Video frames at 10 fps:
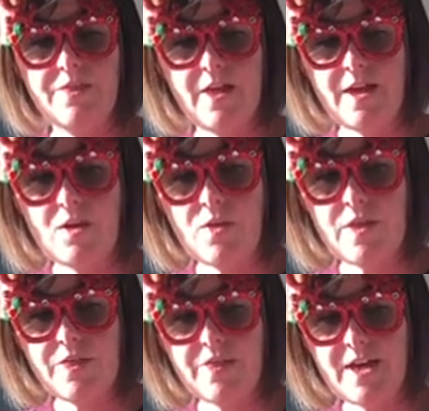On the
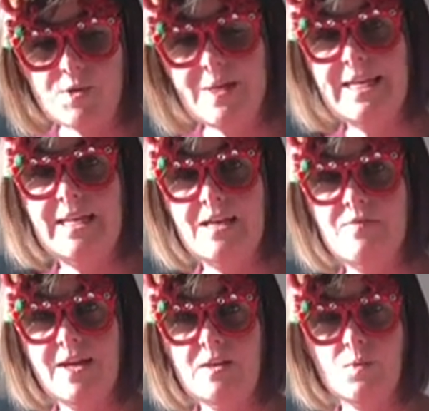third week in
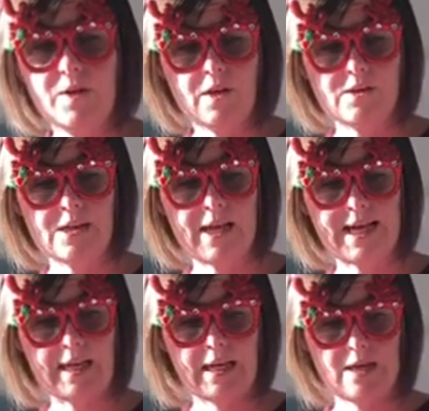Advent, we're going to
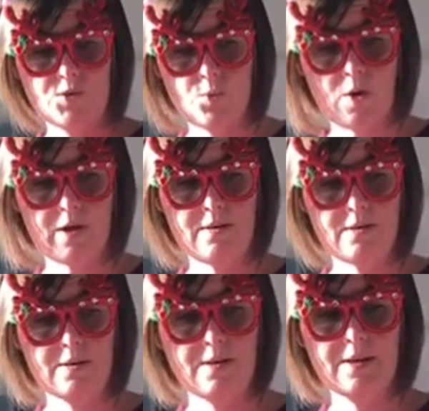light candle 1,
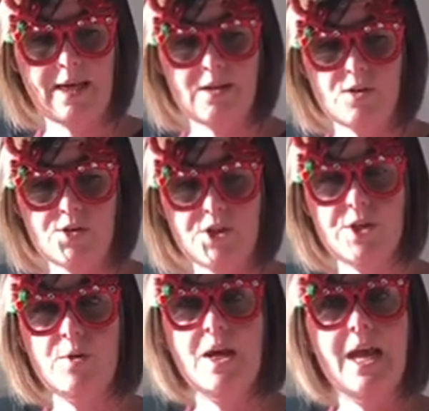candle
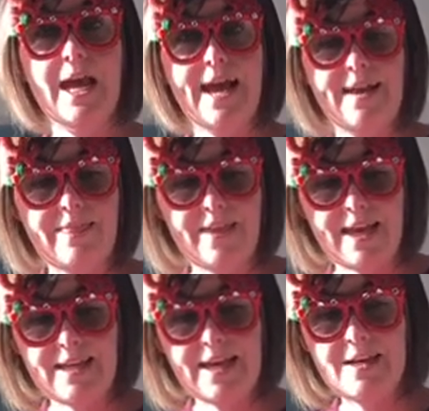2, and
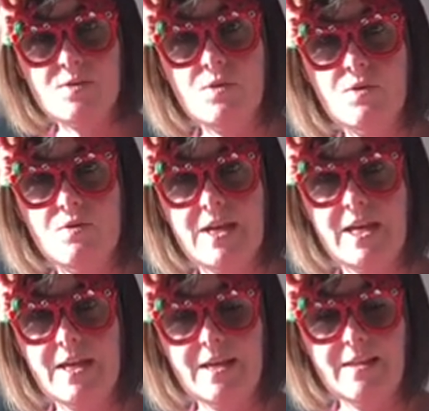then candle 3,
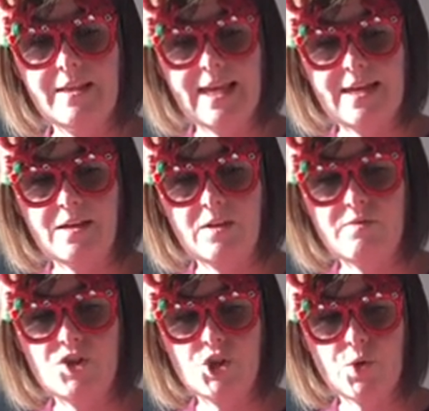the candle of
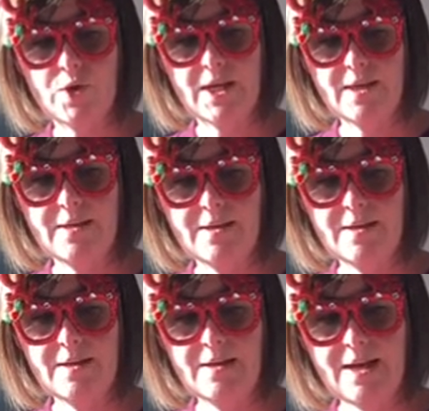joy.
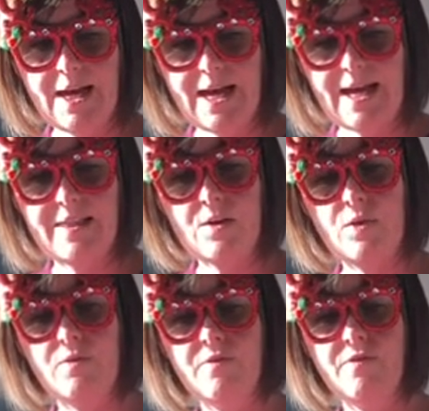And then on the
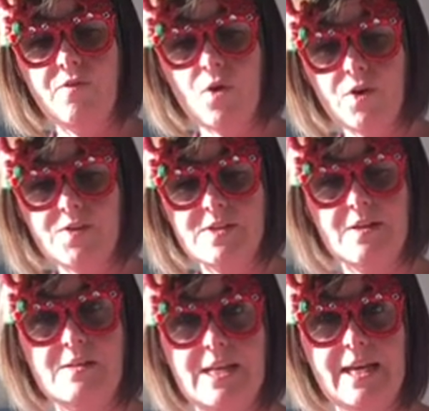4th
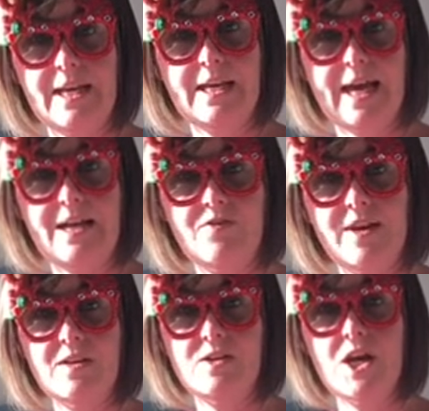Sunday in
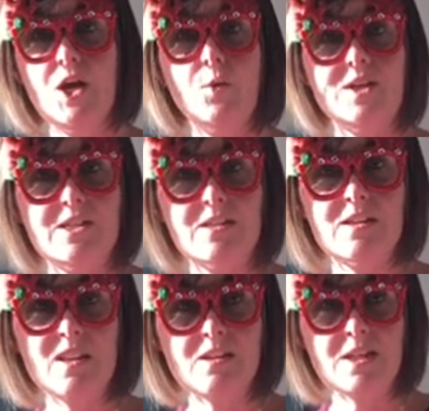Advent, which is the
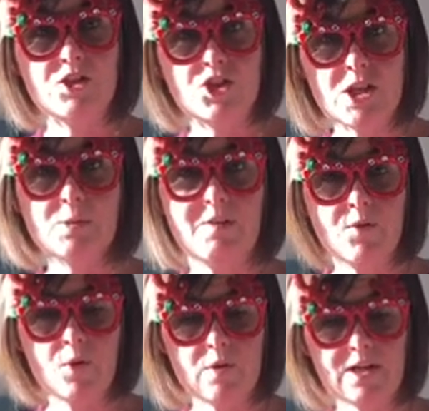Sunday just
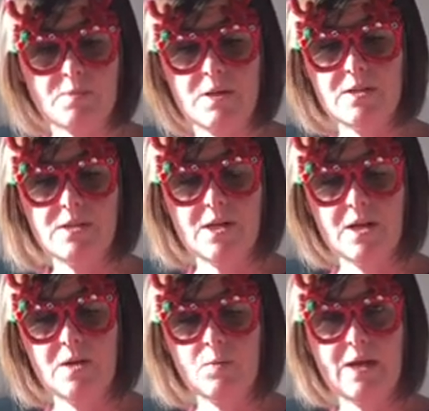before Christmas,
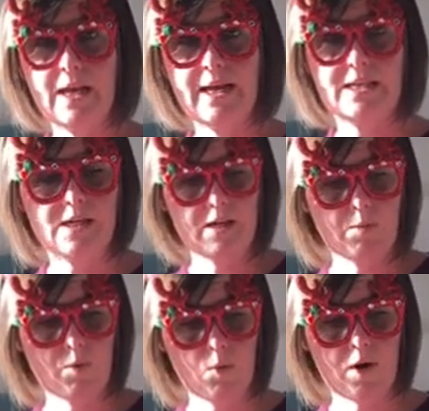we light
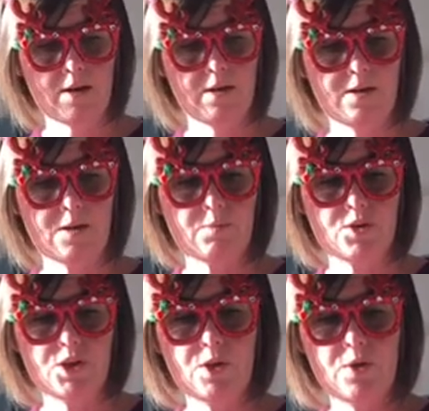number 1, number
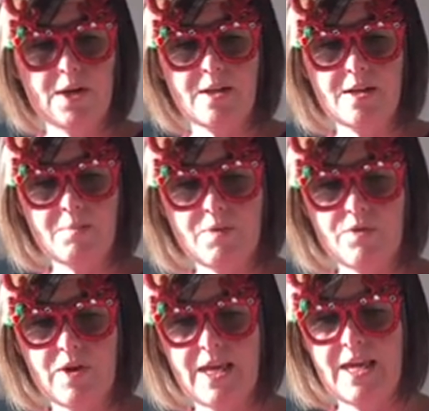2, number
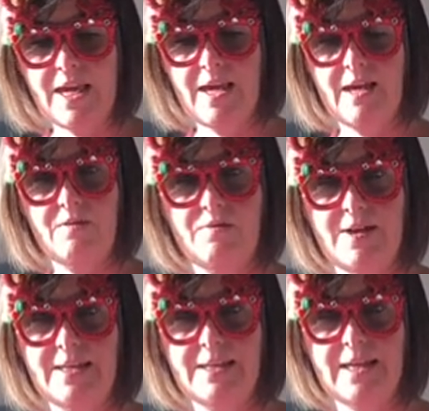3, and
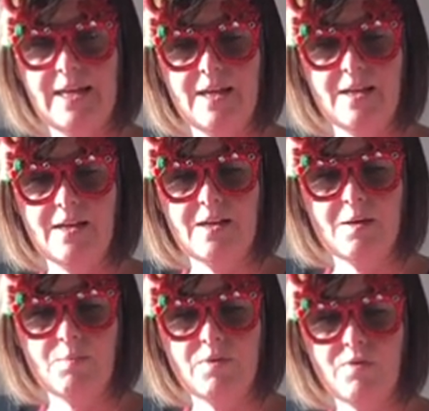finally
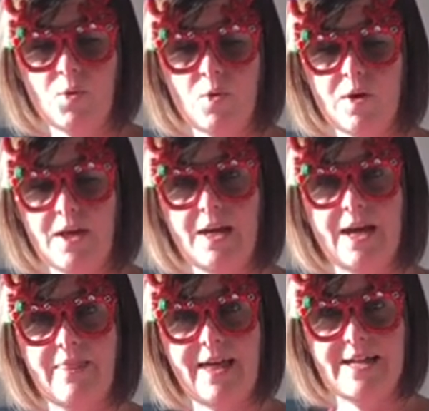number 4.
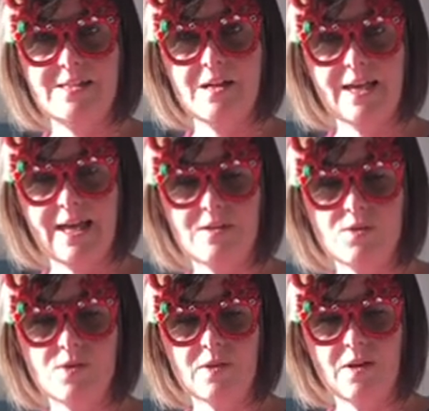And that's our
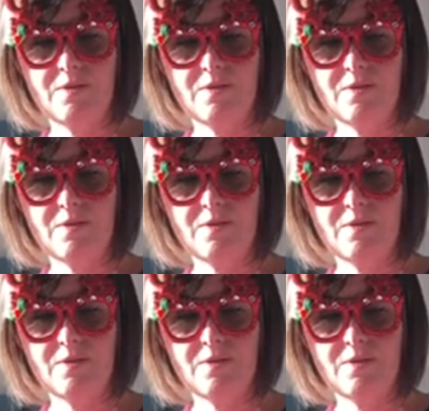candle of